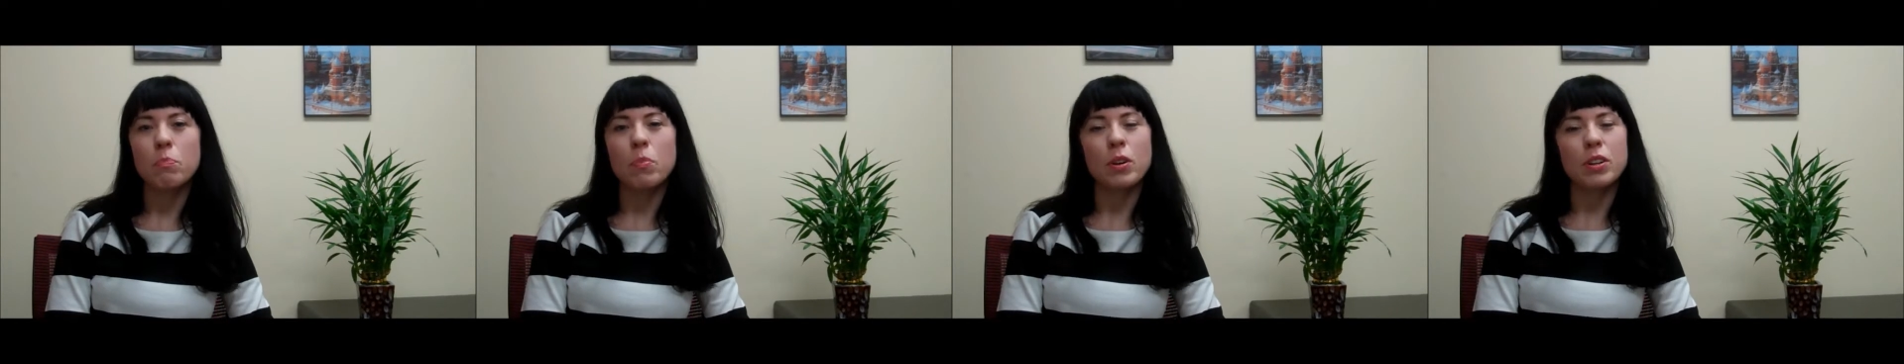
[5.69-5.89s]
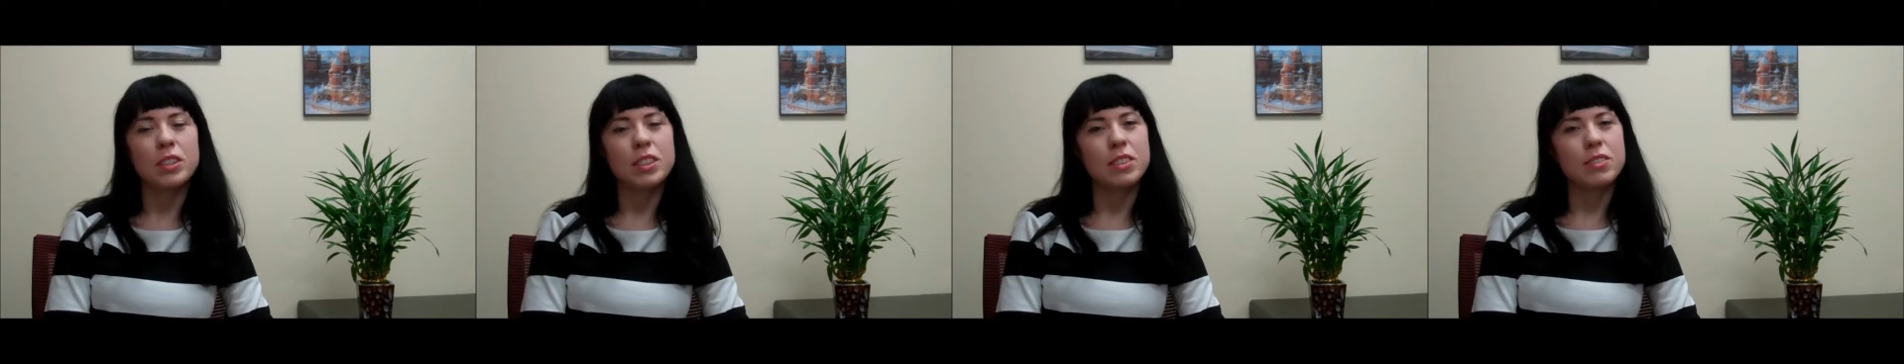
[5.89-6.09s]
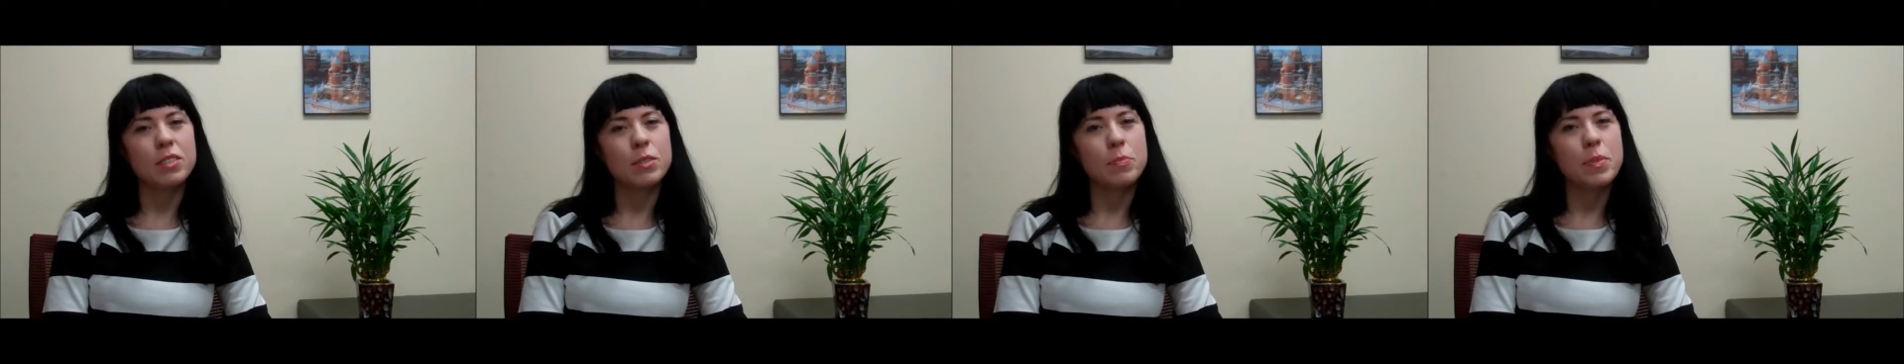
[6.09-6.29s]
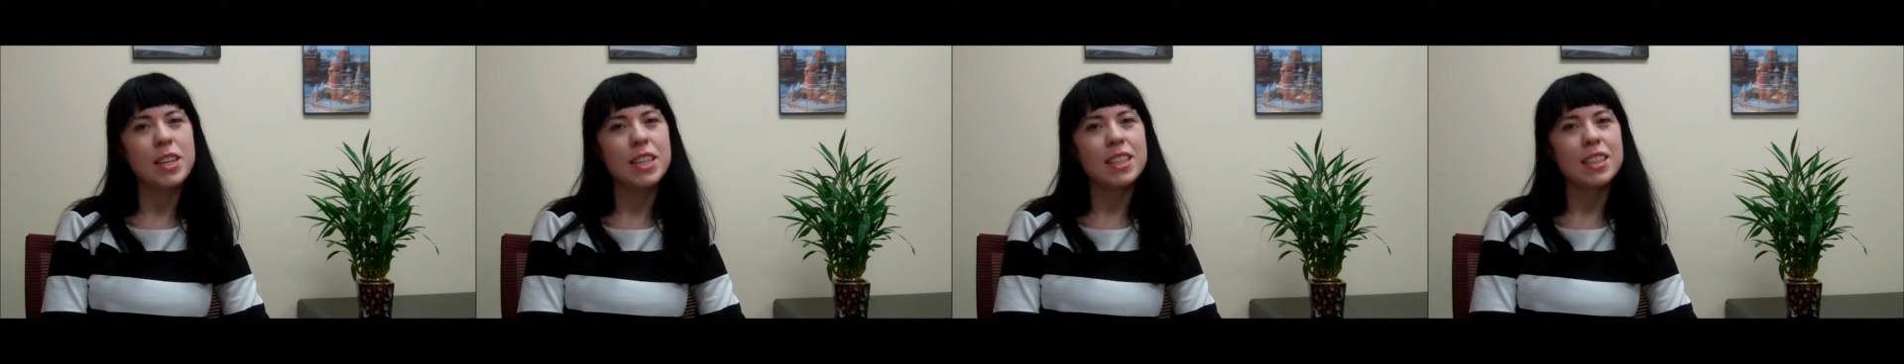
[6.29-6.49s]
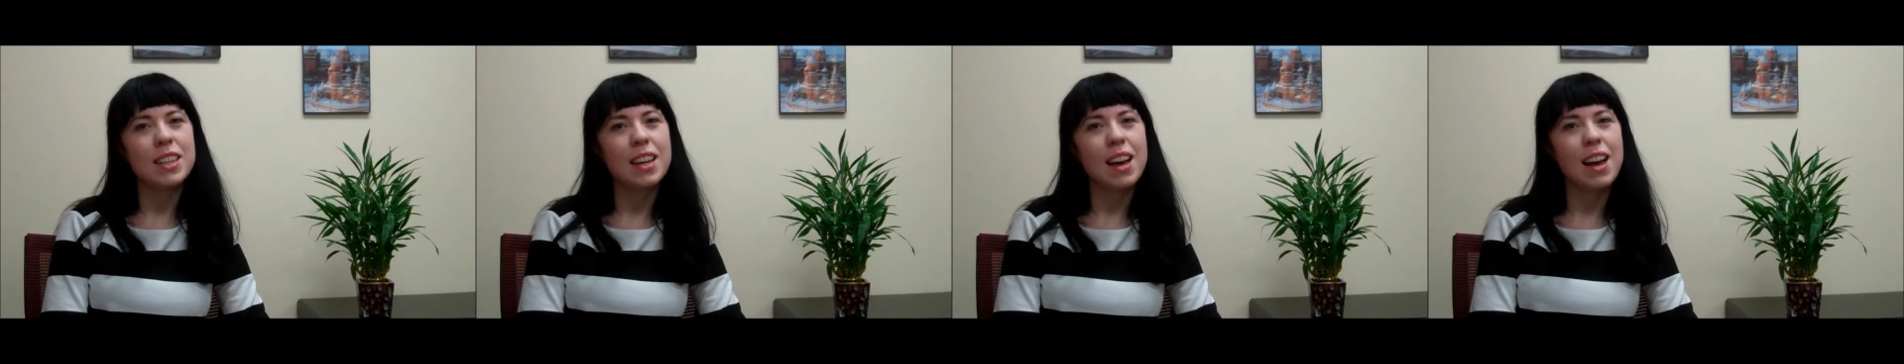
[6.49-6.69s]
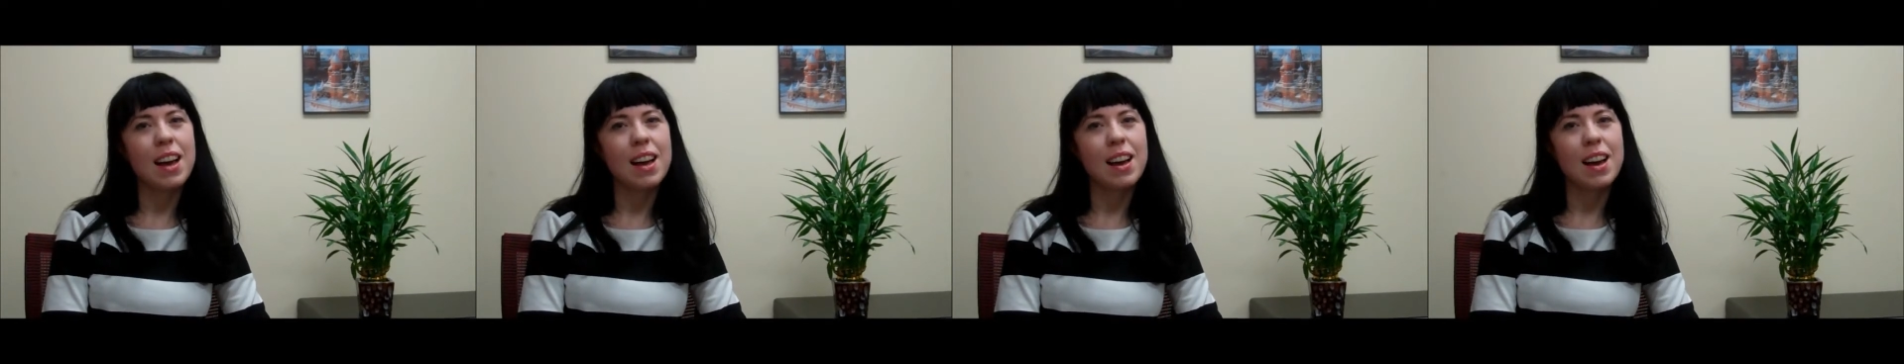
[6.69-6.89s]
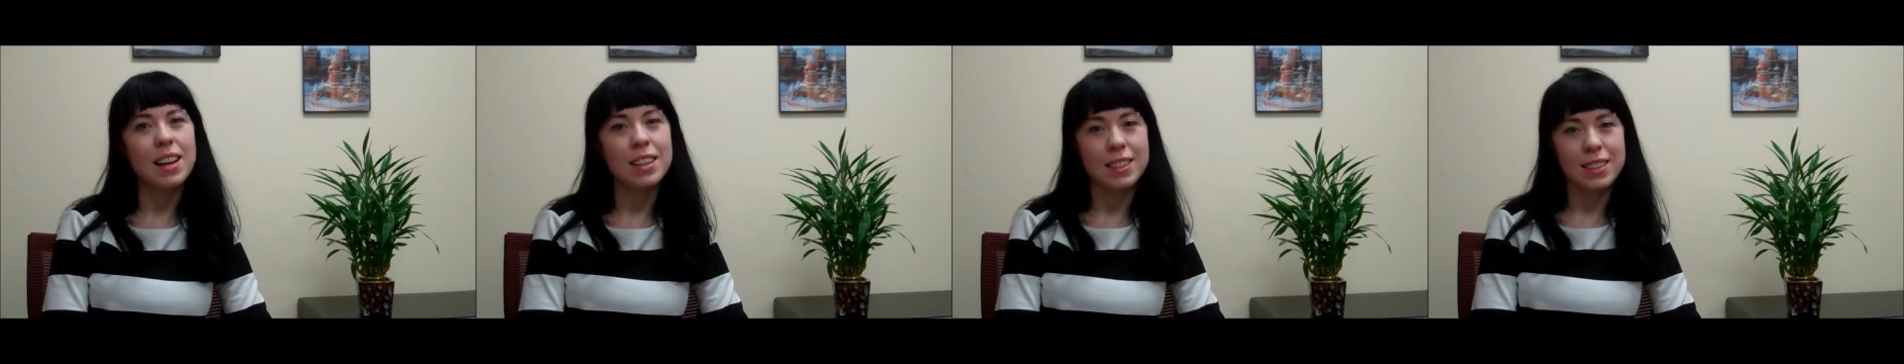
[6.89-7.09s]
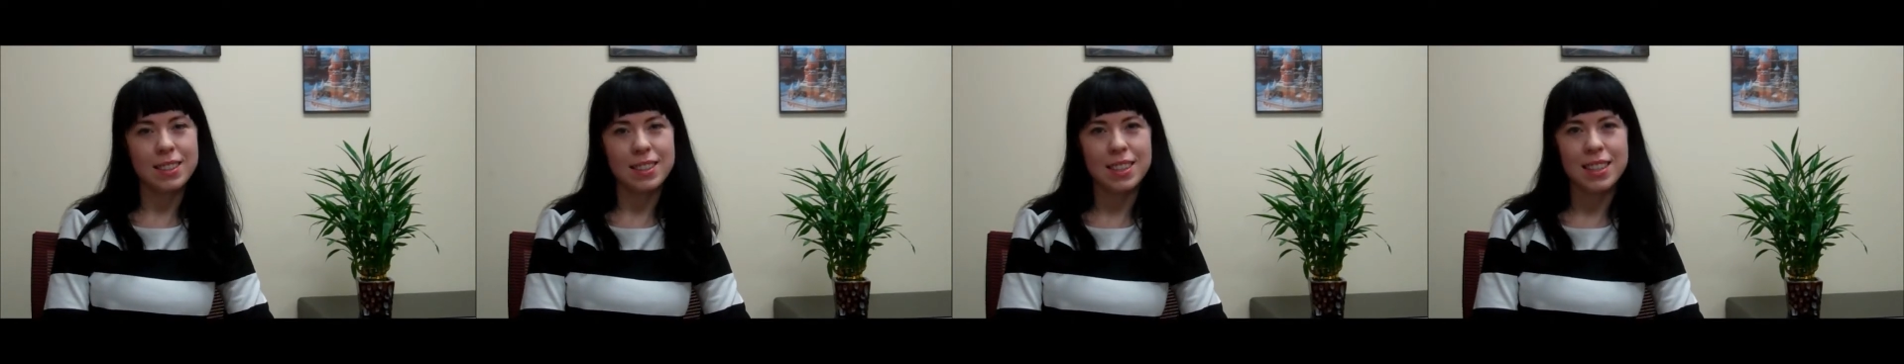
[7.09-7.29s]
Parts of Speech
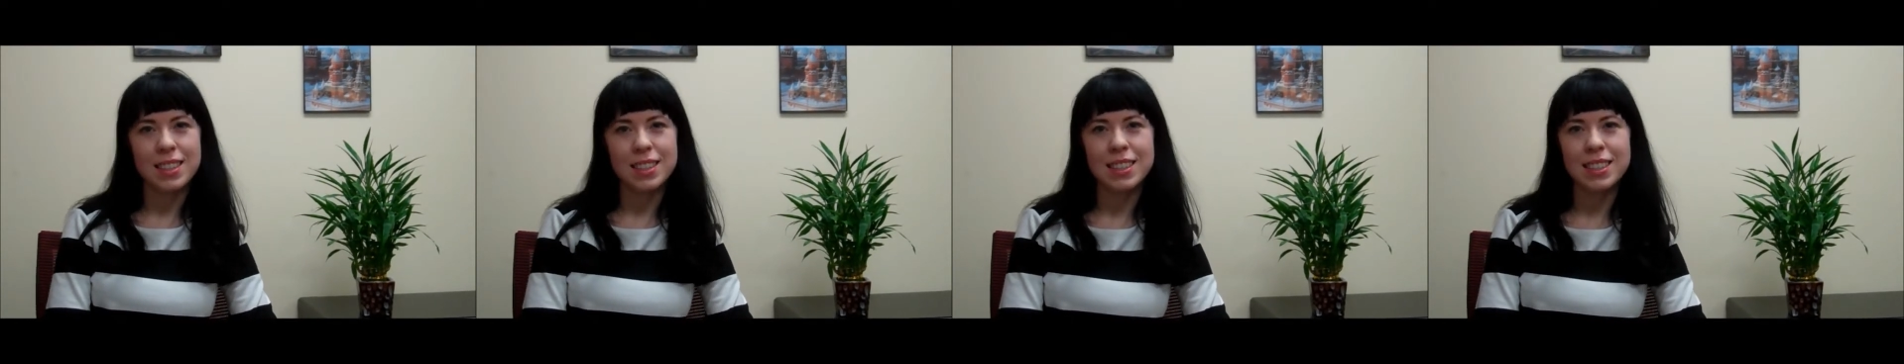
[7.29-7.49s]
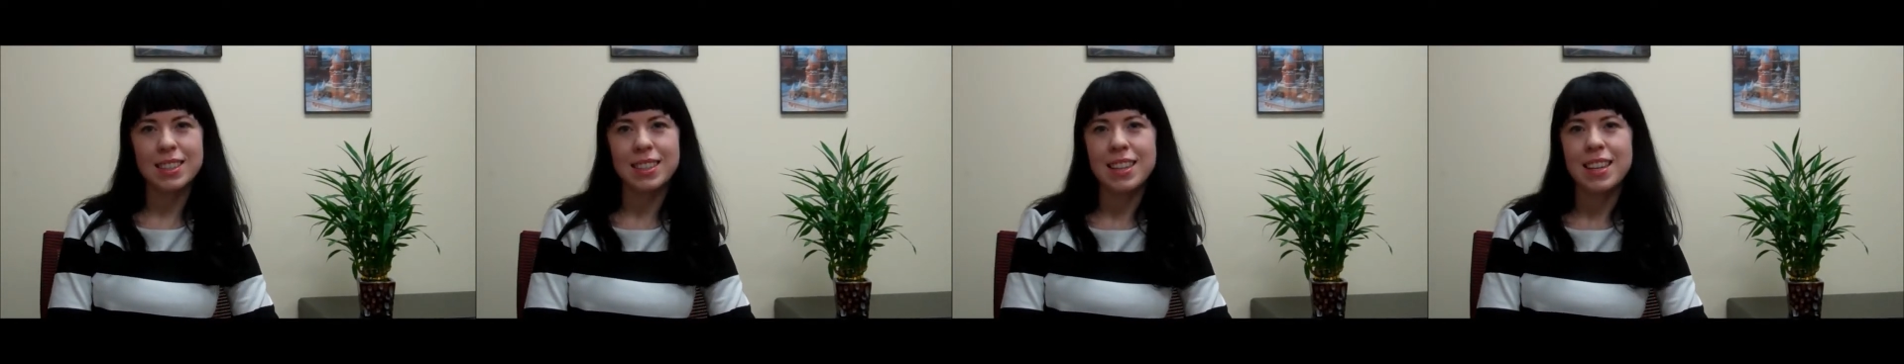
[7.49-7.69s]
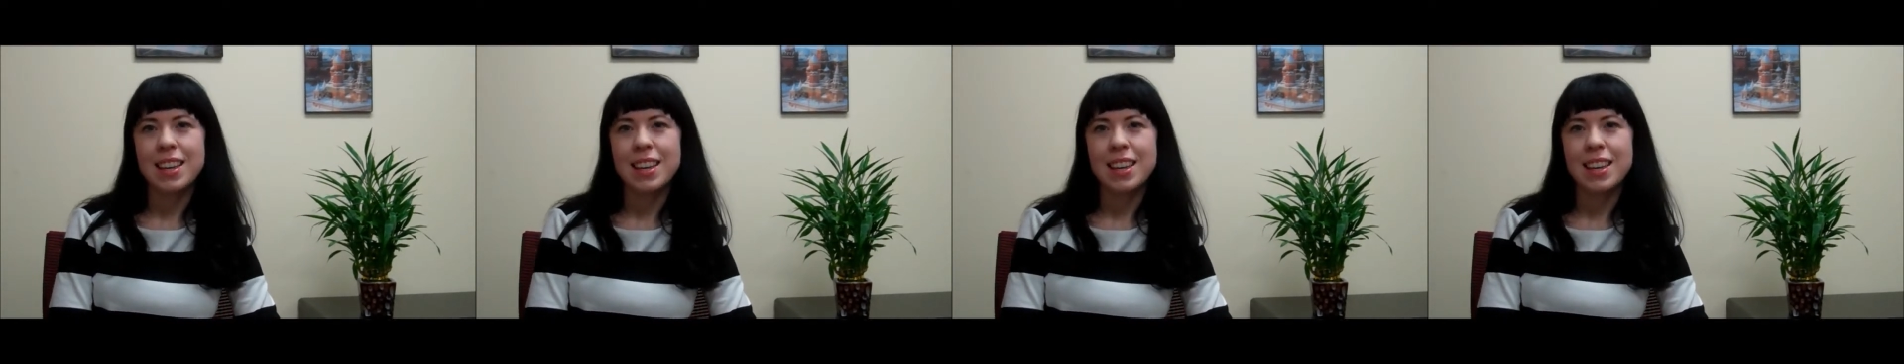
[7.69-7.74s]
Hot Seat